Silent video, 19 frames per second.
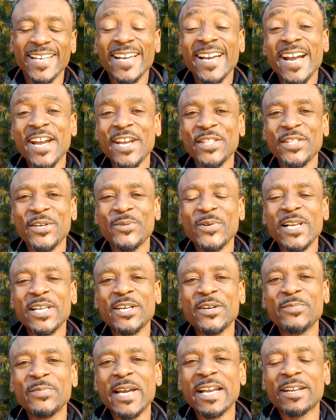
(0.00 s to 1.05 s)
Hi there,
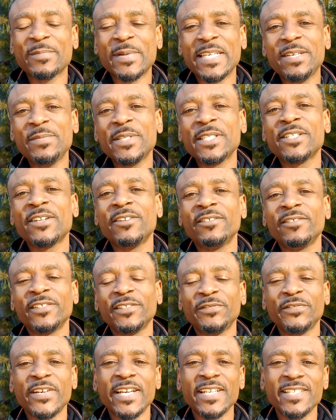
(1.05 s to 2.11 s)
welcome back. My name is
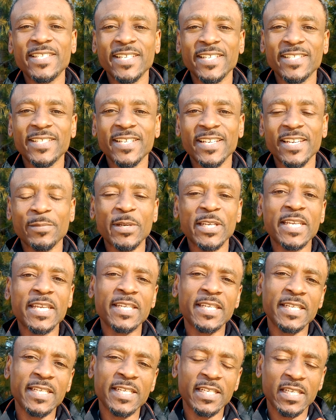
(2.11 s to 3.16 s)
Donovan Francis and I'm a
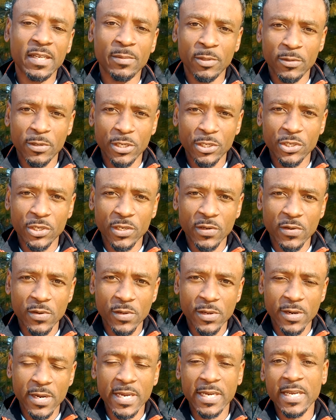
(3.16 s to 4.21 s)
Canadian immigration
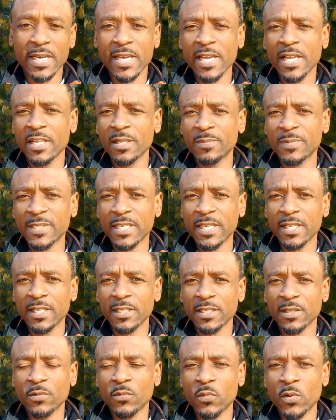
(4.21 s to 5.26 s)
lawyer, and I help
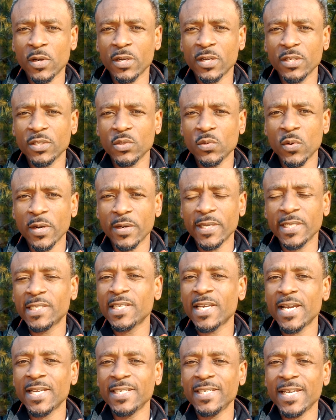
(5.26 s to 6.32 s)
skilled workers who are
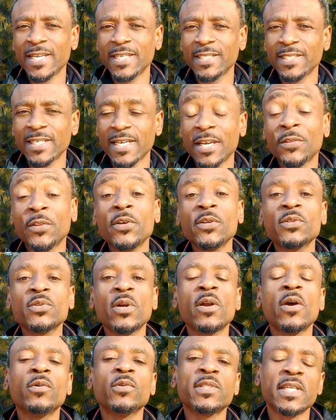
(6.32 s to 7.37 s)
inside Canada and those who
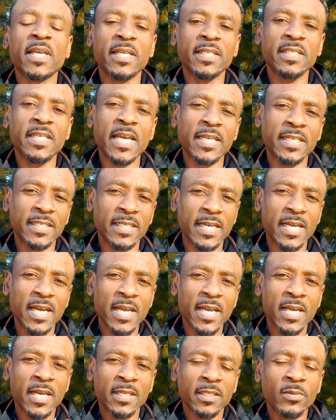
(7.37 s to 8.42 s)
are outside Canada
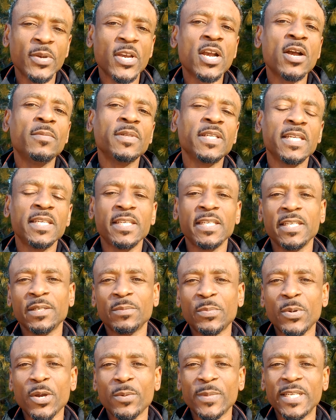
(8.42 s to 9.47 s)
to become
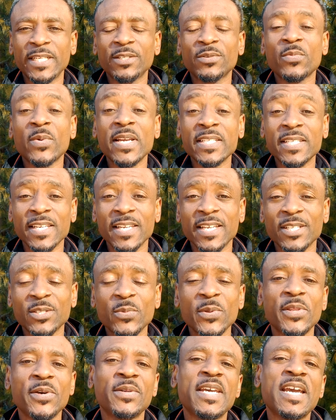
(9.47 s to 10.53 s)
Canadian permanent residents
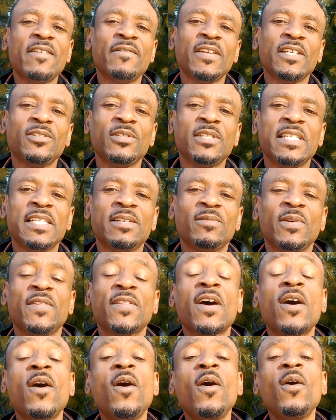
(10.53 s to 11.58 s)
without having to deal with
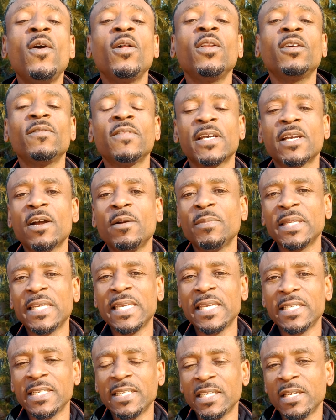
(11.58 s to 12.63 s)
all of the
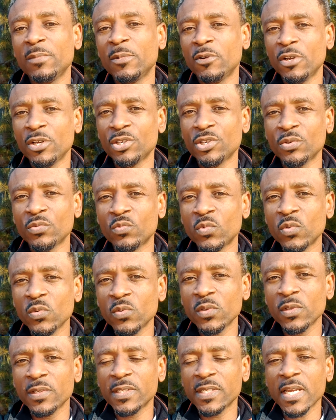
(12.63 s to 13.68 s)
complicated immigration
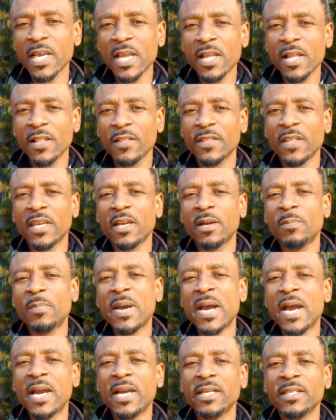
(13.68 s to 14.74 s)
rules that are
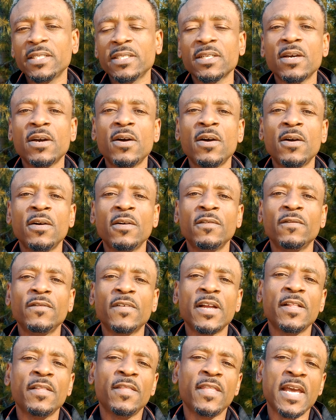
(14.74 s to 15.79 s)
part of
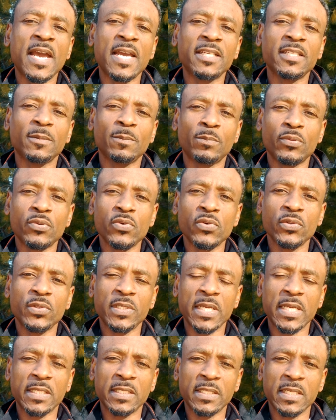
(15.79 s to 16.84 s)
that
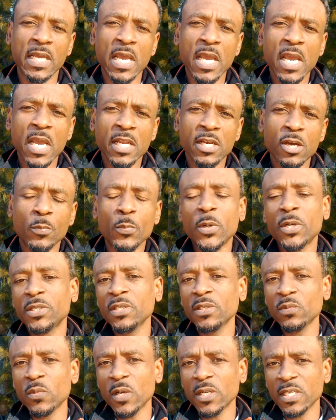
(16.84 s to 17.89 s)
process. Now,
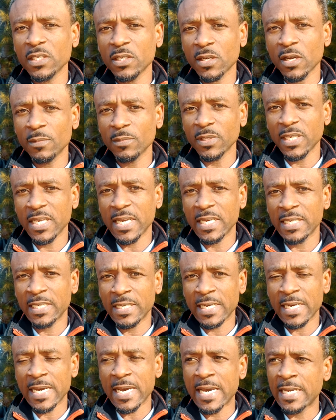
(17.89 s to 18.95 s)
persons wanting to come to
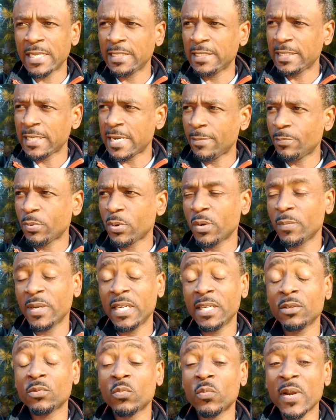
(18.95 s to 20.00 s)
Canada as
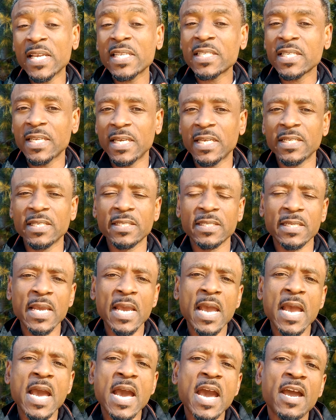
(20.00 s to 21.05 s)
permanent residents
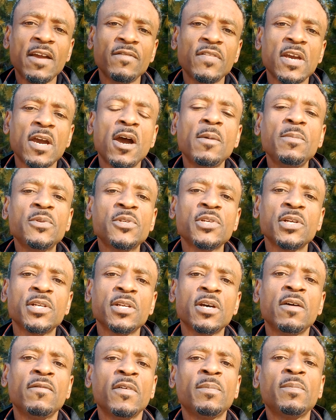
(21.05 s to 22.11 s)
have the option
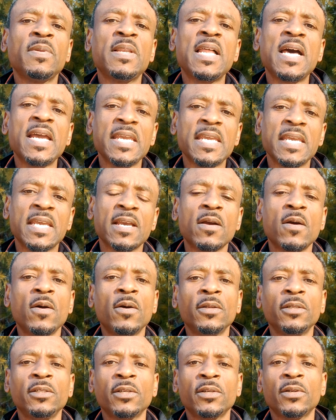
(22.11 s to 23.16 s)
of applying
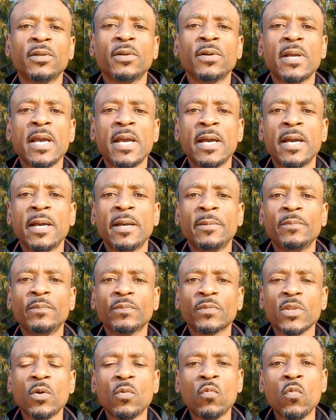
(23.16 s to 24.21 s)
under
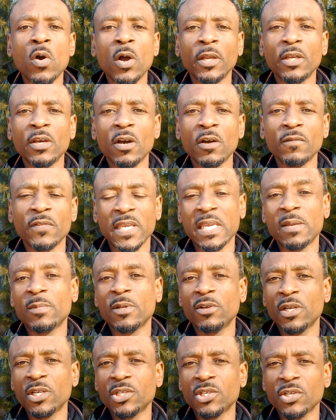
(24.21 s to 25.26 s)
one of the
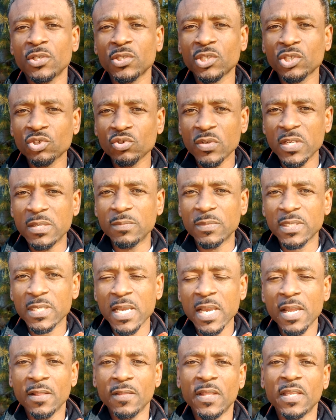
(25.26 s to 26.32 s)
immigration streams
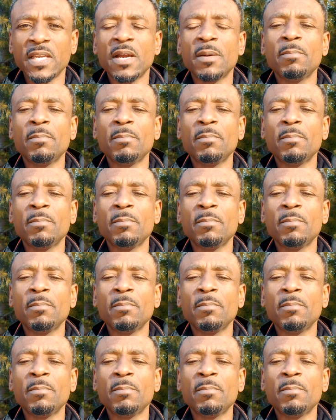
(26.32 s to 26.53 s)
that are